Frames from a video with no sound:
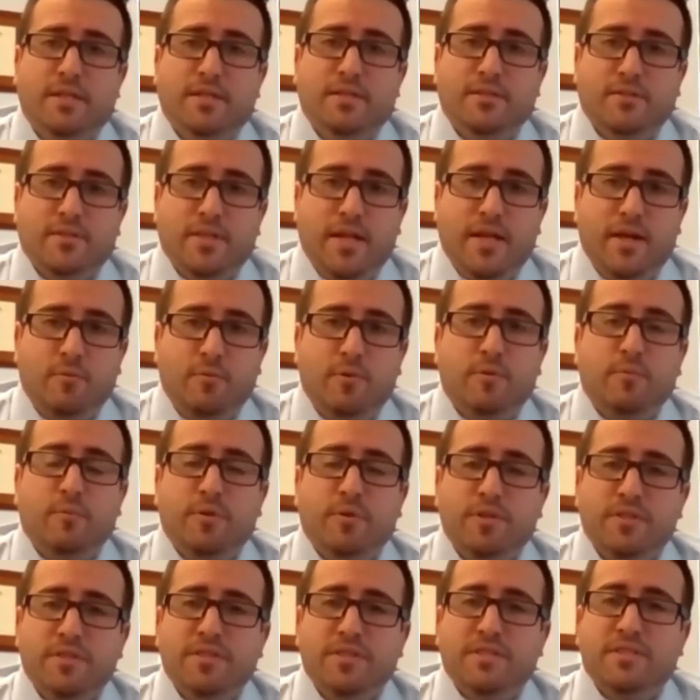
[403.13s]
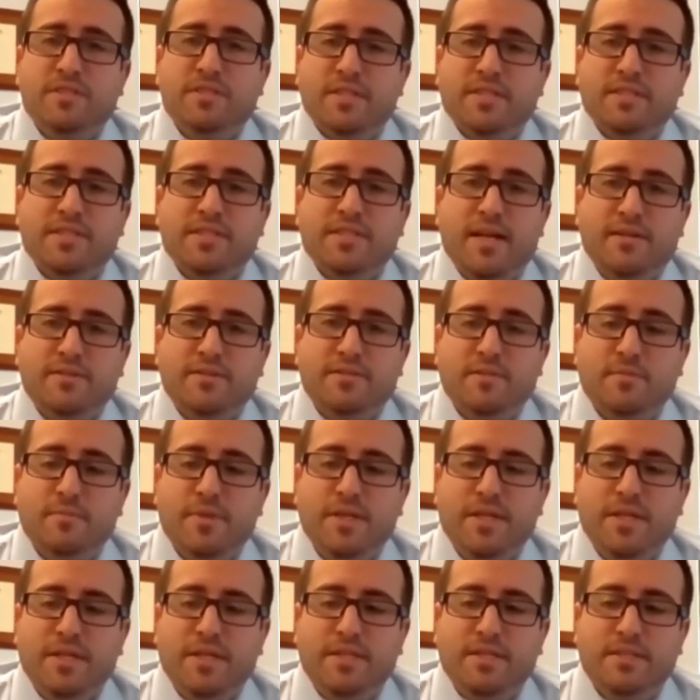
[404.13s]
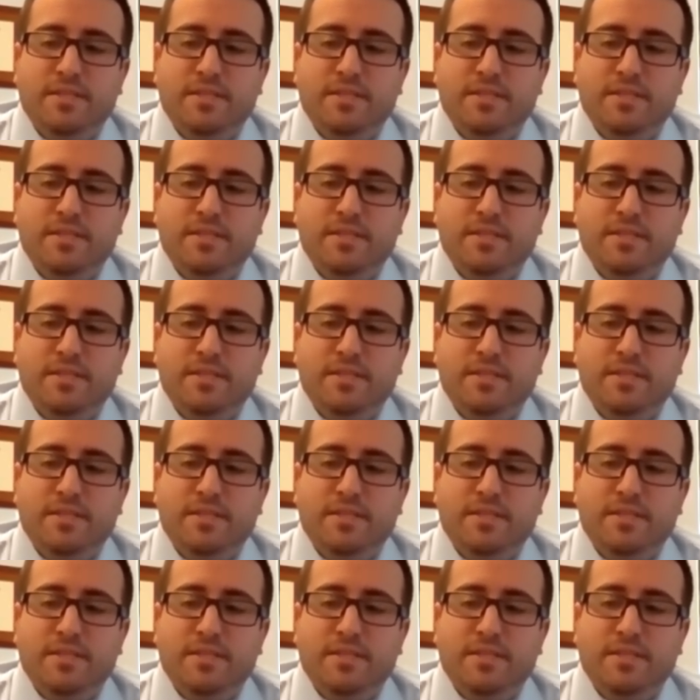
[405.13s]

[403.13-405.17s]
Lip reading: So that one really sticks out to me.